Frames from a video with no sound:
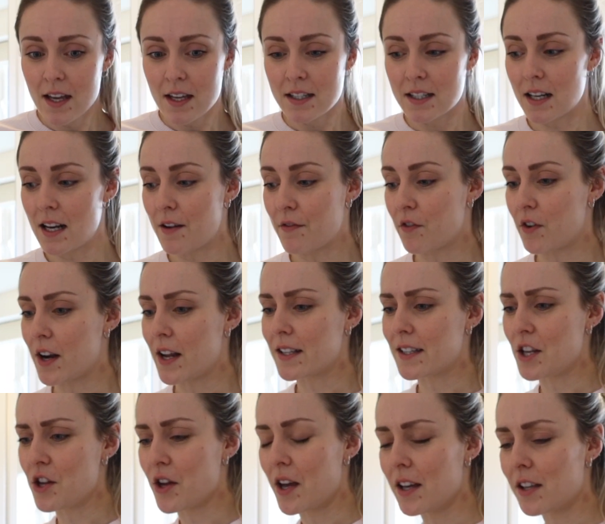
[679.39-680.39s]
deliveries
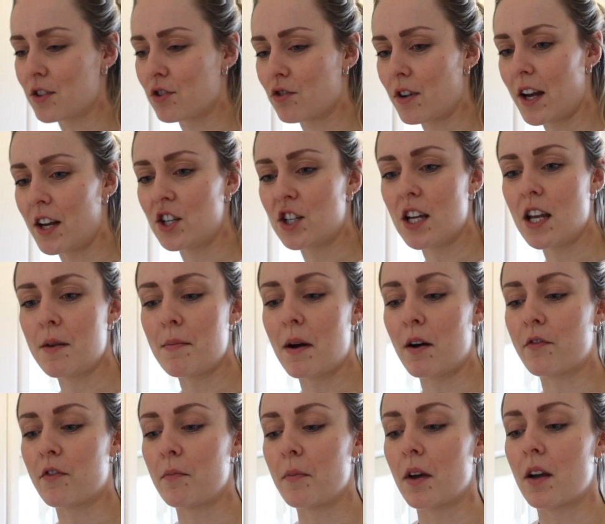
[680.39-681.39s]
and you get a strange
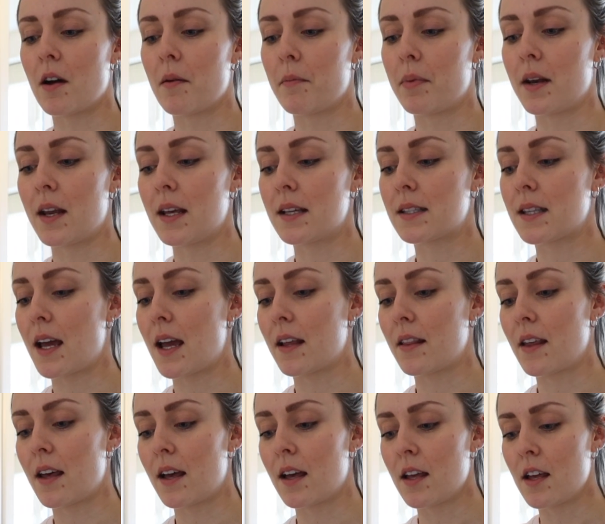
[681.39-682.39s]
email from the company saying
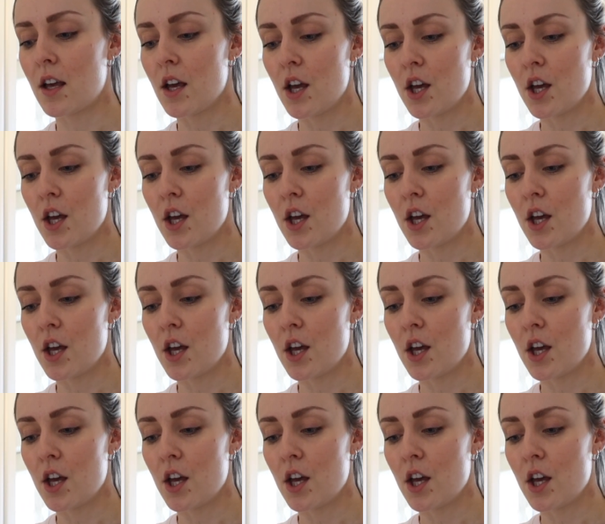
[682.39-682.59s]
that